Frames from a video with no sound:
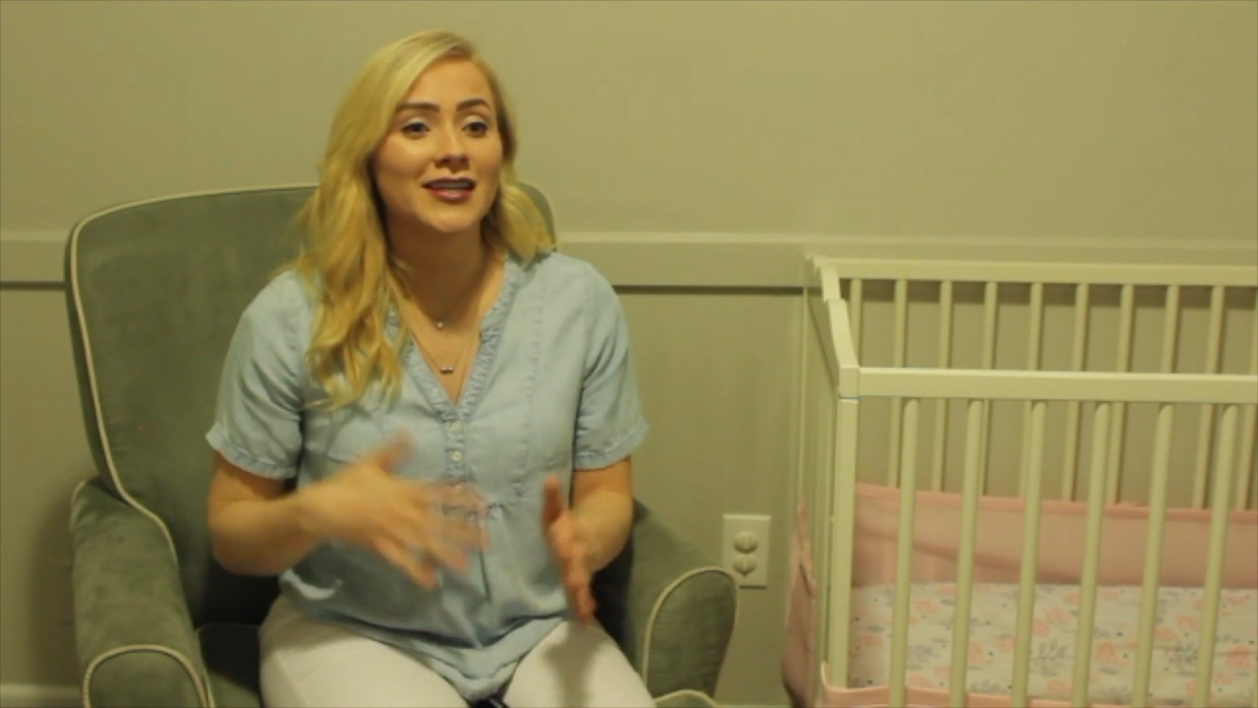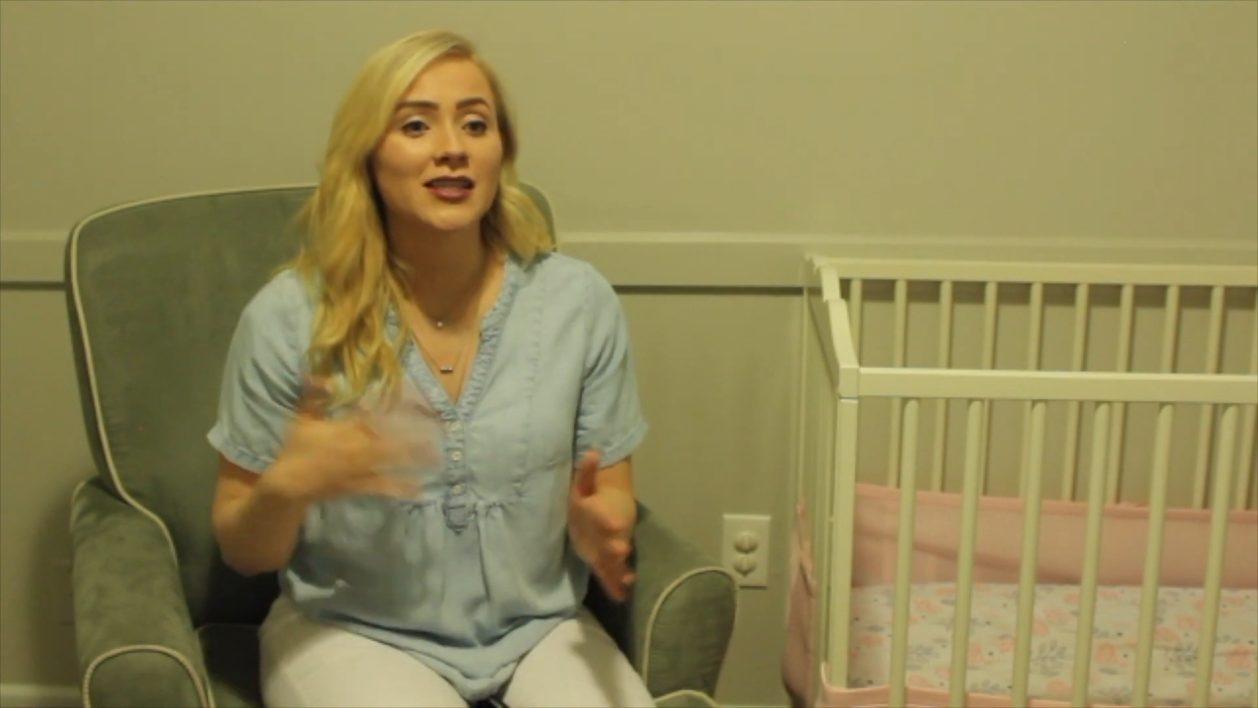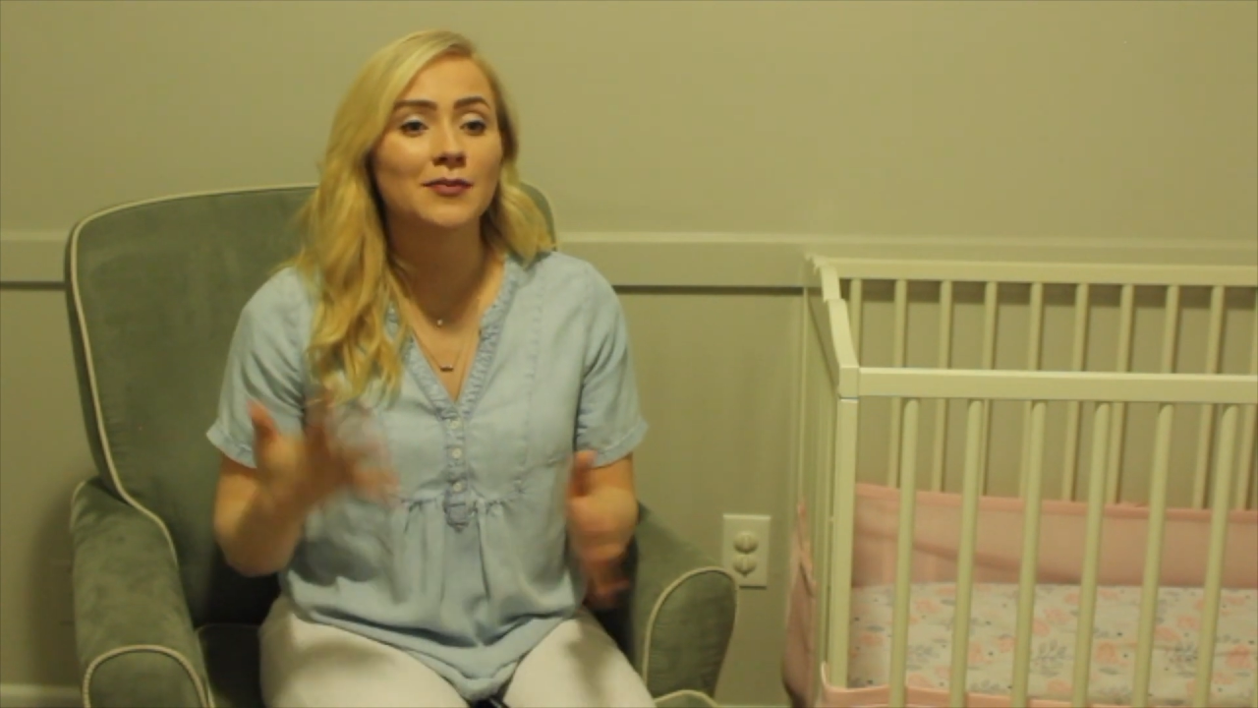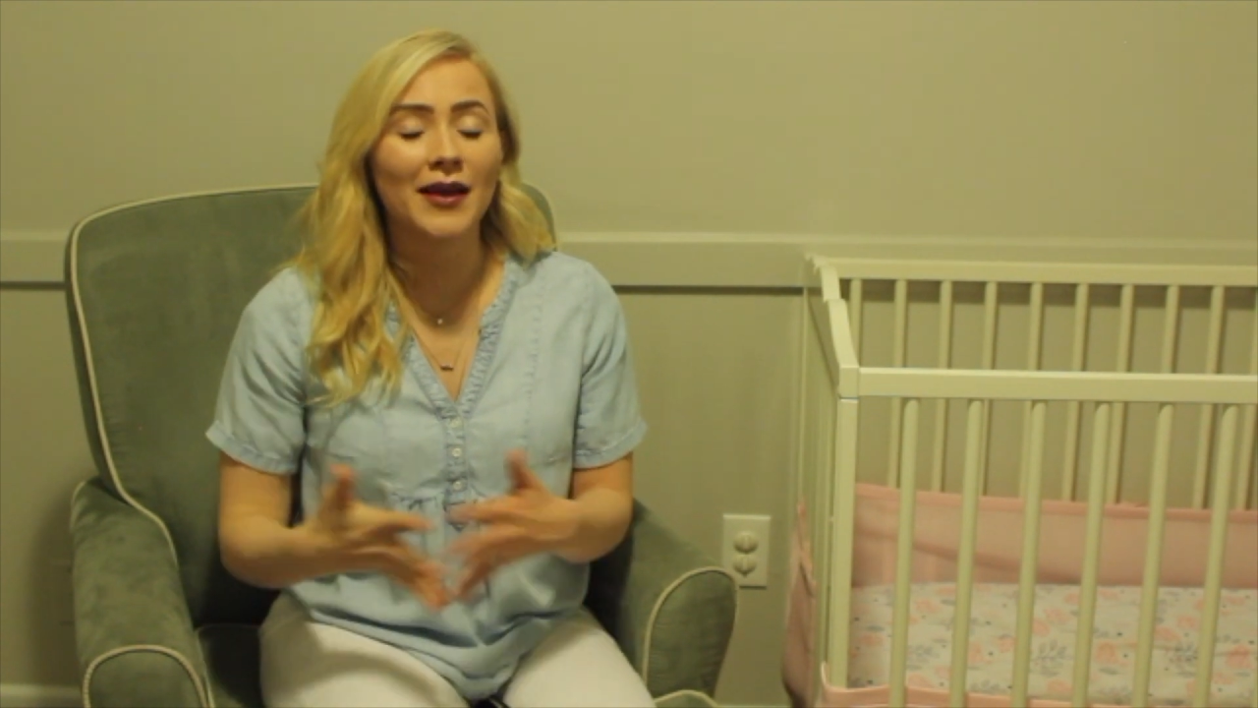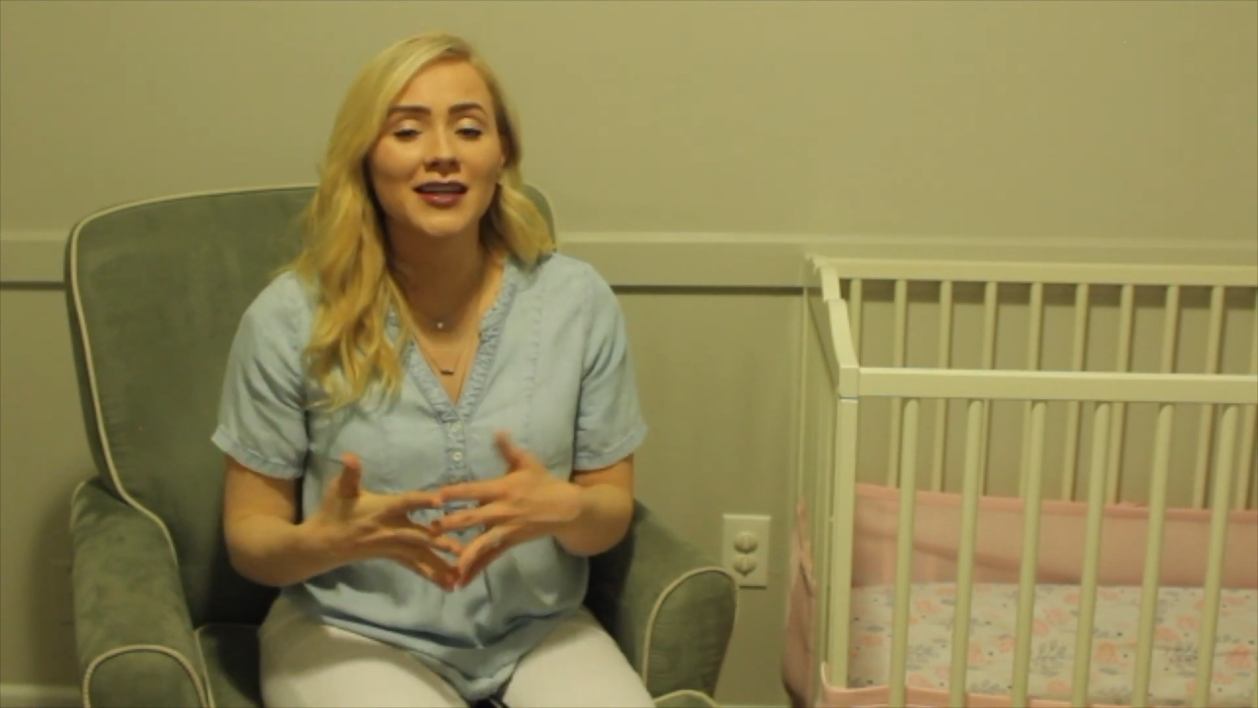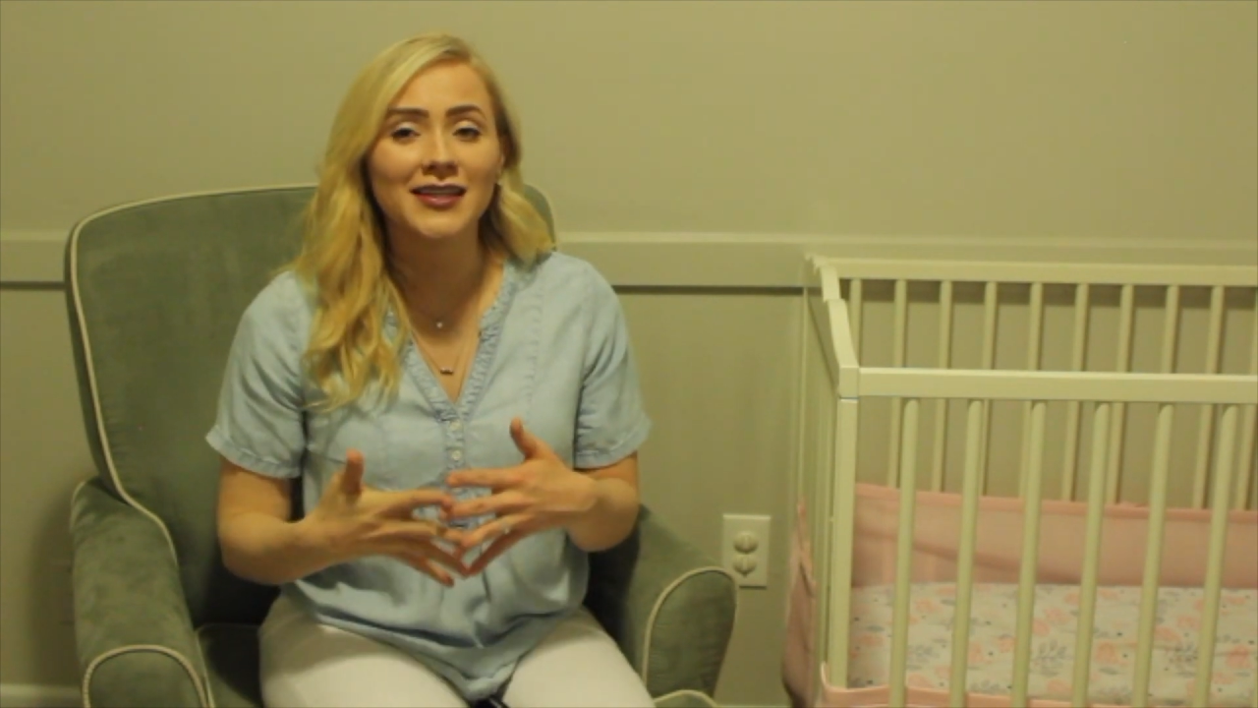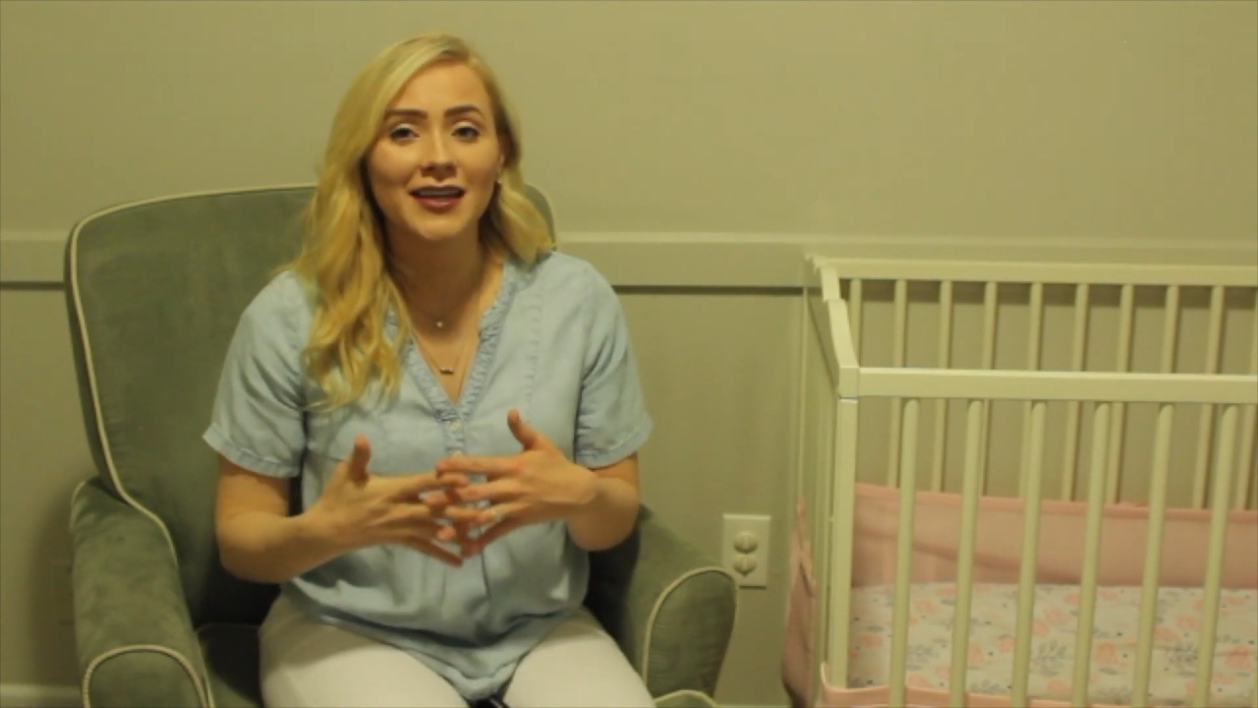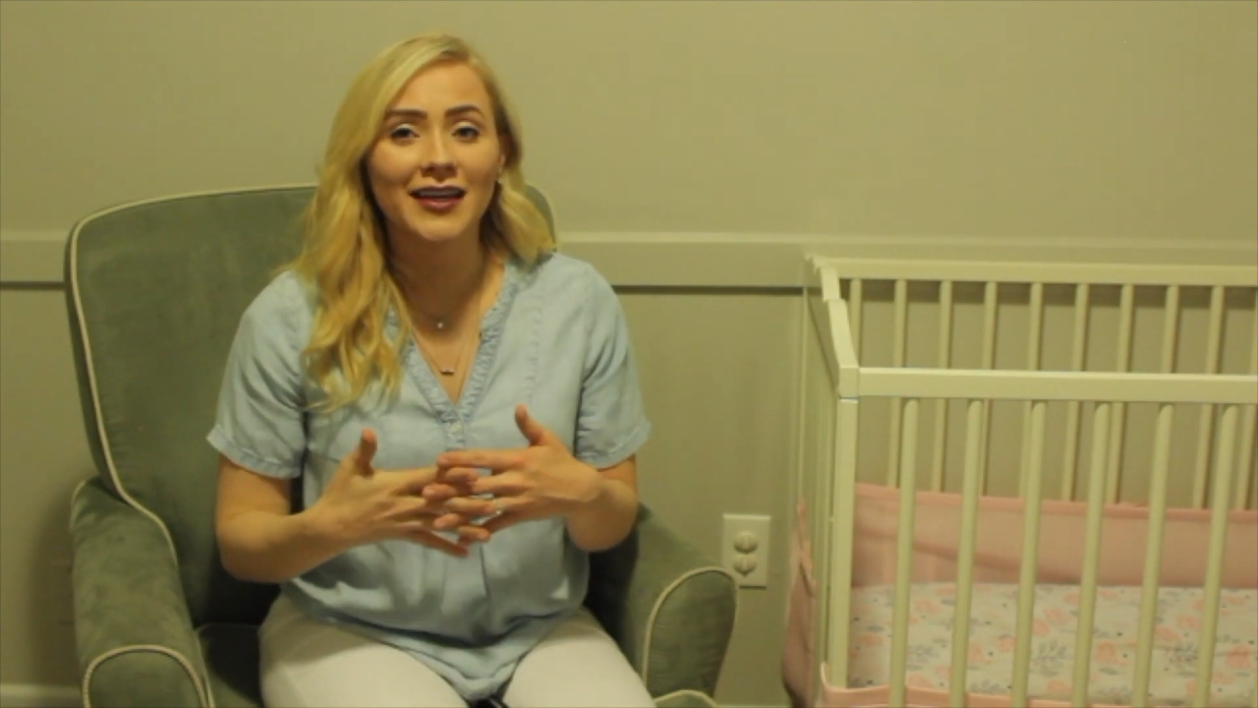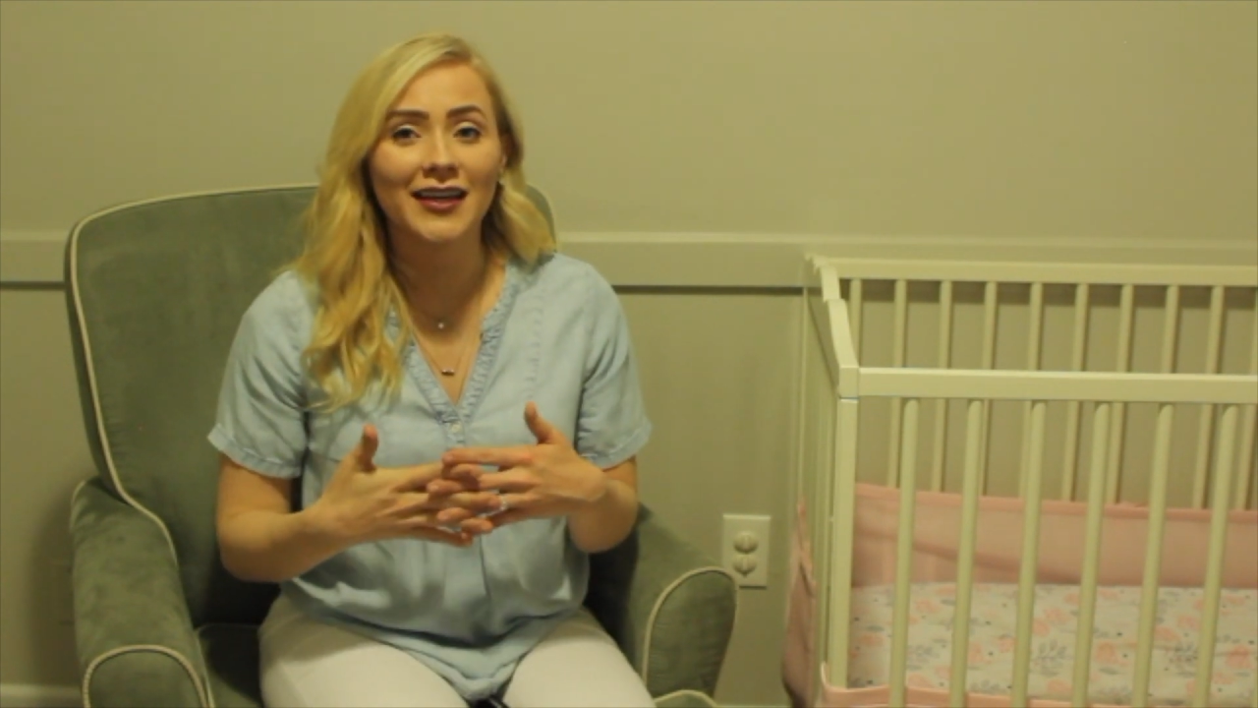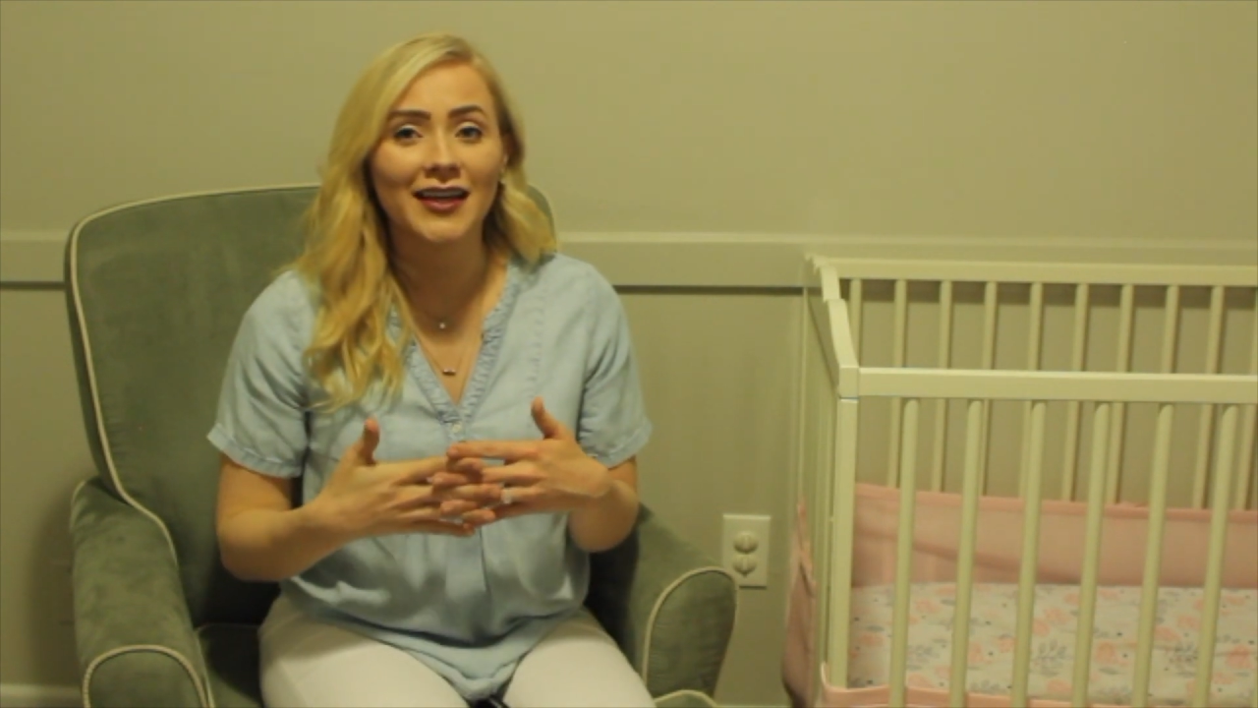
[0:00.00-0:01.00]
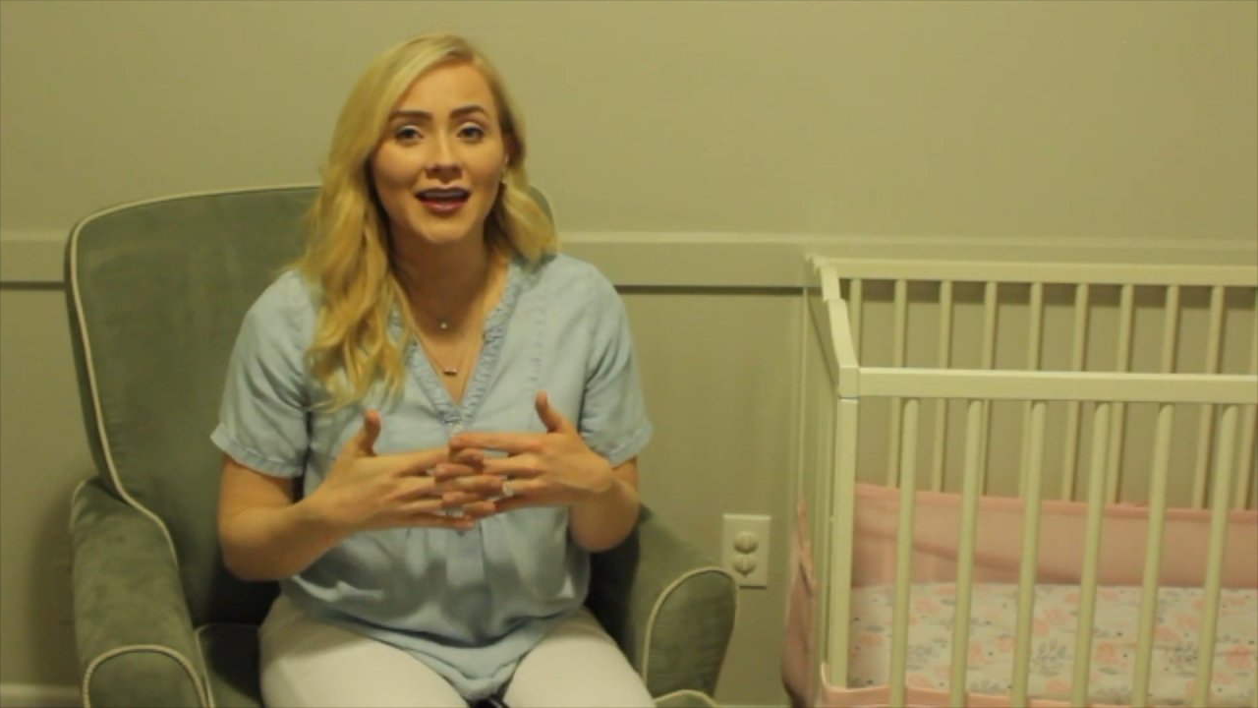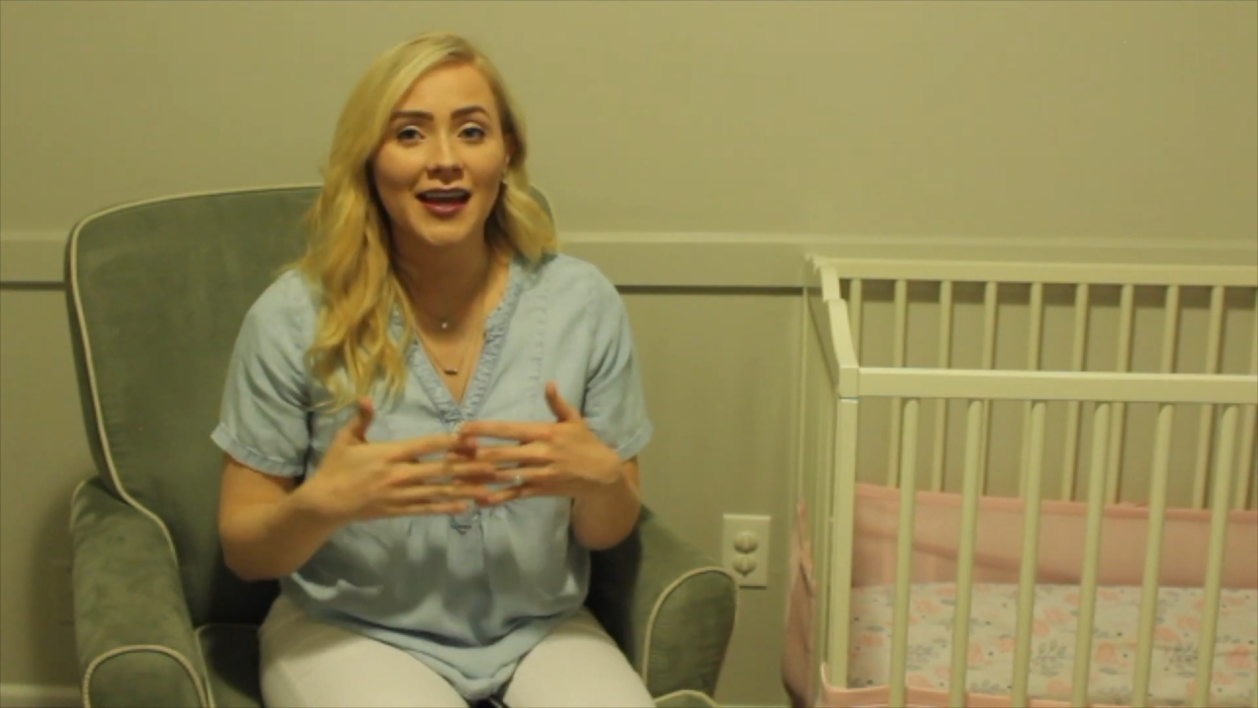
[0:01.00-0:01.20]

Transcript: expecting